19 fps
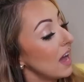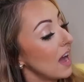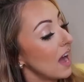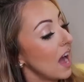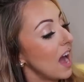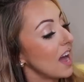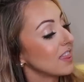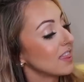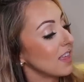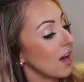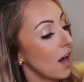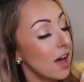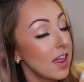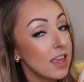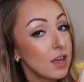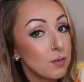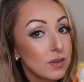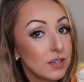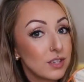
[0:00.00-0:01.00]
yeah, I
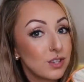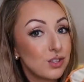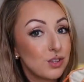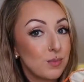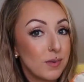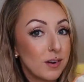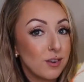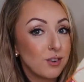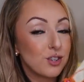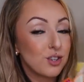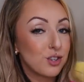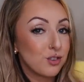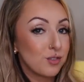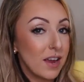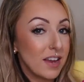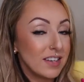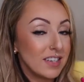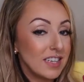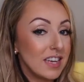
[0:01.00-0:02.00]
thought it was super
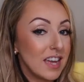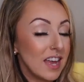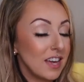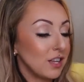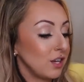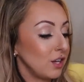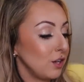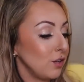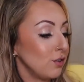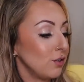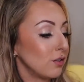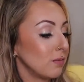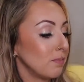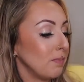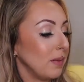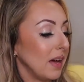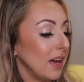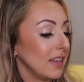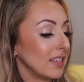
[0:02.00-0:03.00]
trendy and
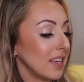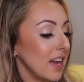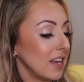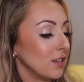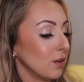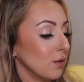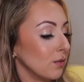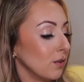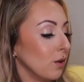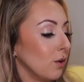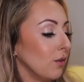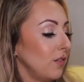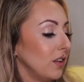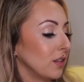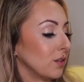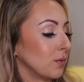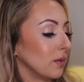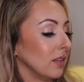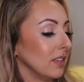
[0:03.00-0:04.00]
cute, but I don't know if
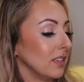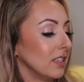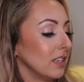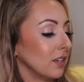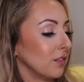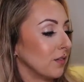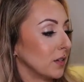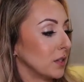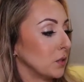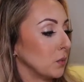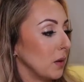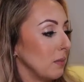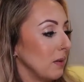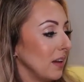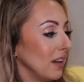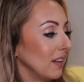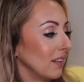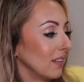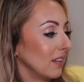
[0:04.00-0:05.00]
it's realistic for
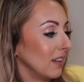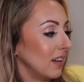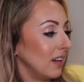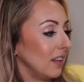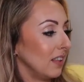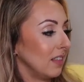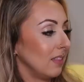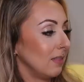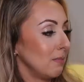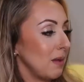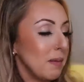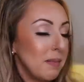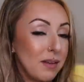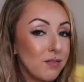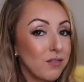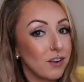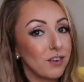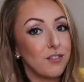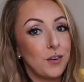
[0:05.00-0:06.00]
swimming.
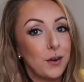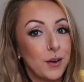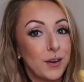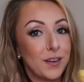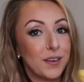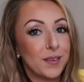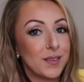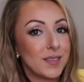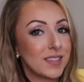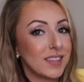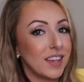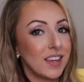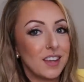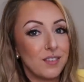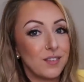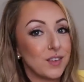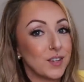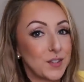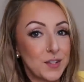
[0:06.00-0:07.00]
Maybe for photos,
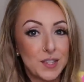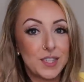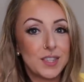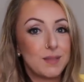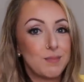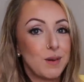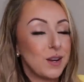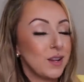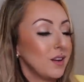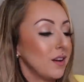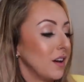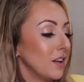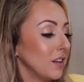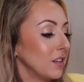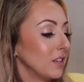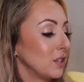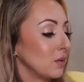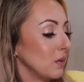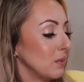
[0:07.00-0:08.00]
like if you're just putting on
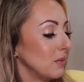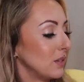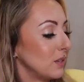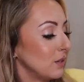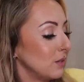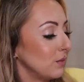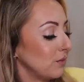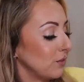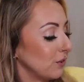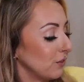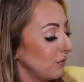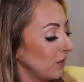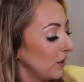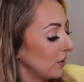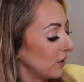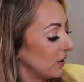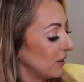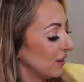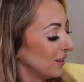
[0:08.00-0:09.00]
a swimsuit for
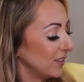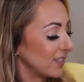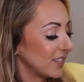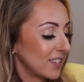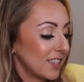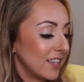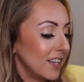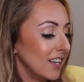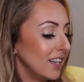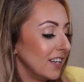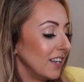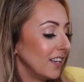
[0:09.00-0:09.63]
photos,